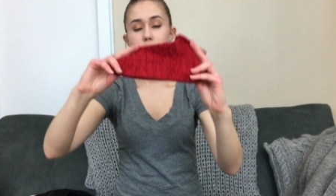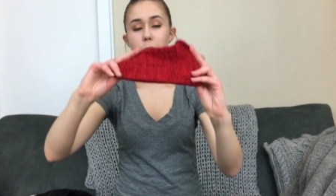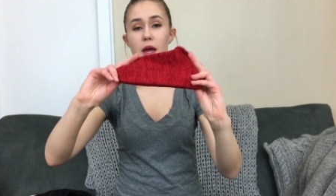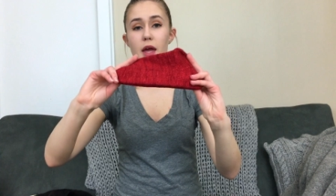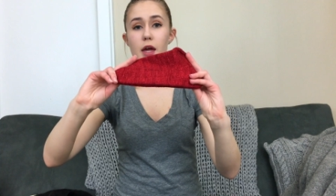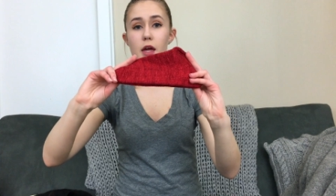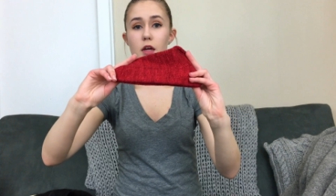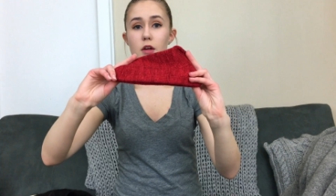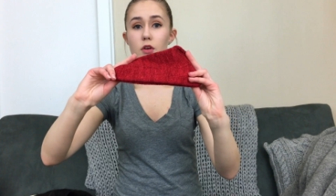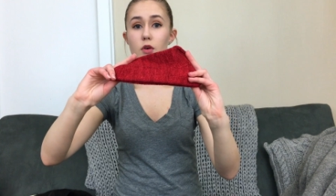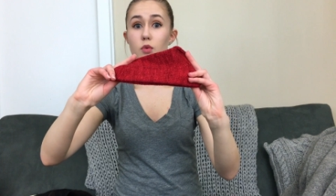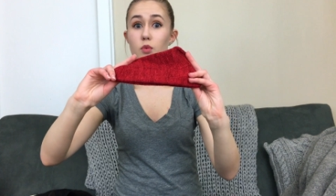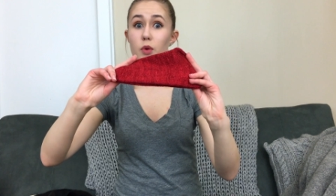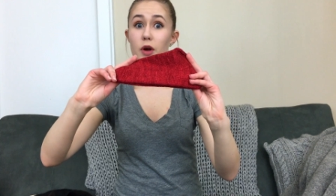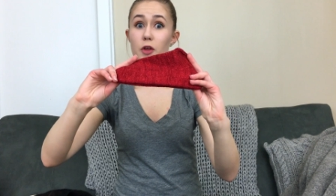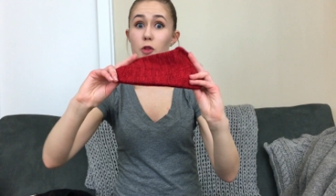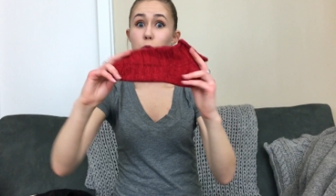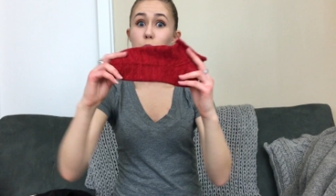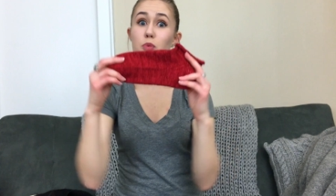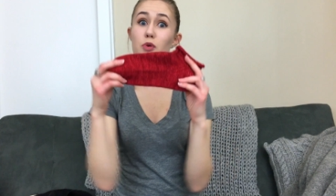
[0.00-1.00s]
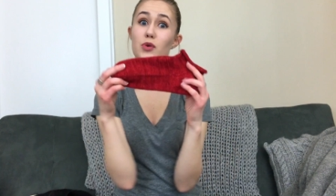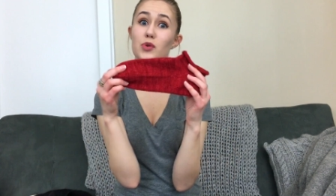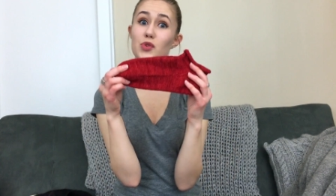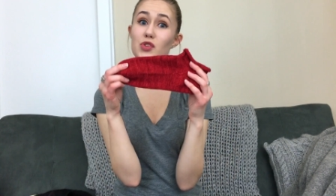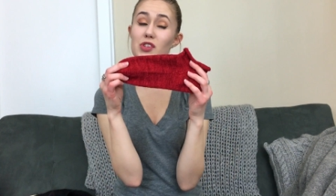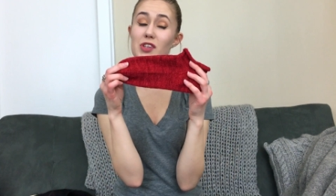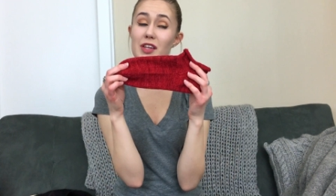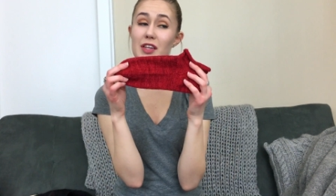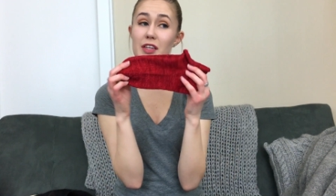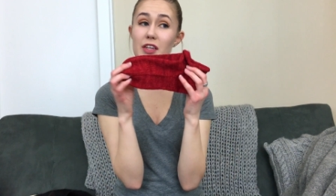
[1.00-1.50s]
made with
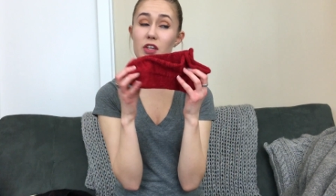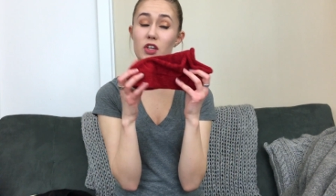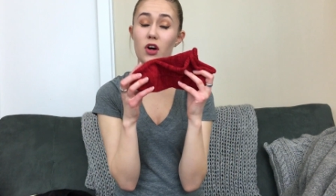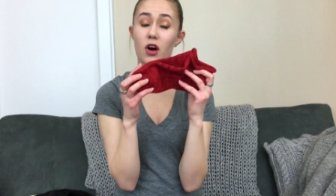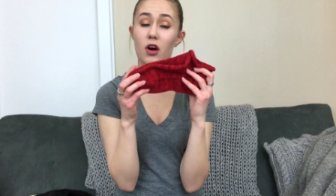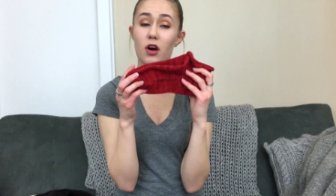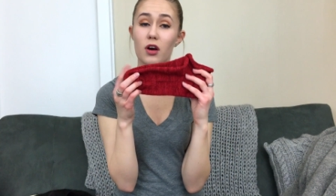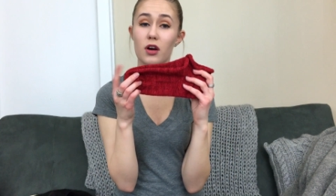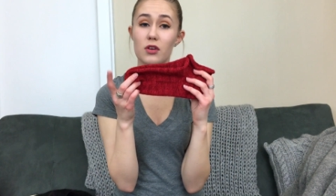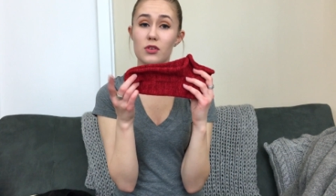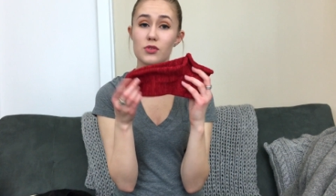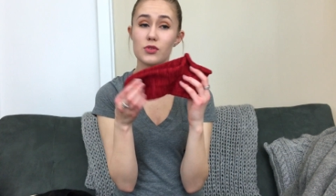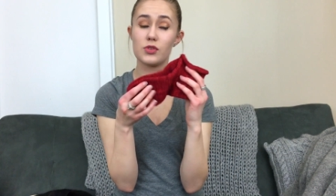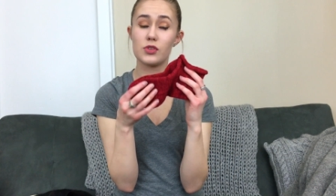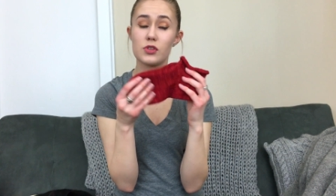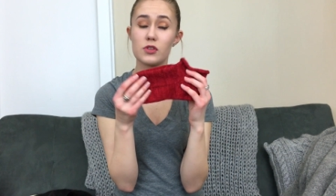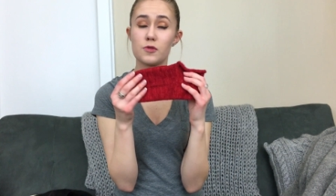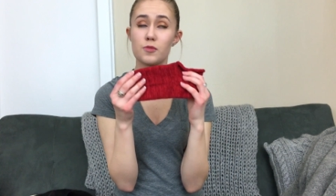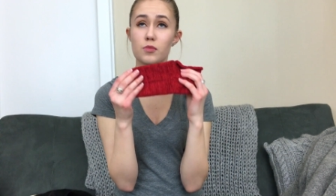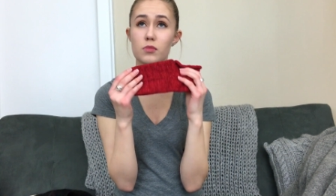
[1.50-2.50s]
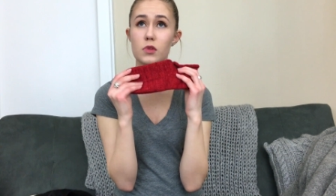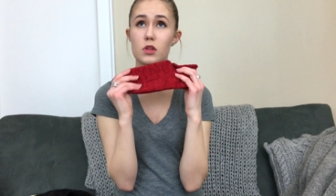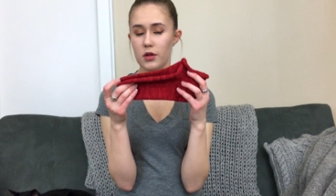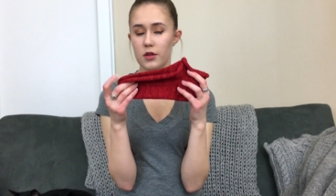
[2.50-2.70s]
Bruce City yarns.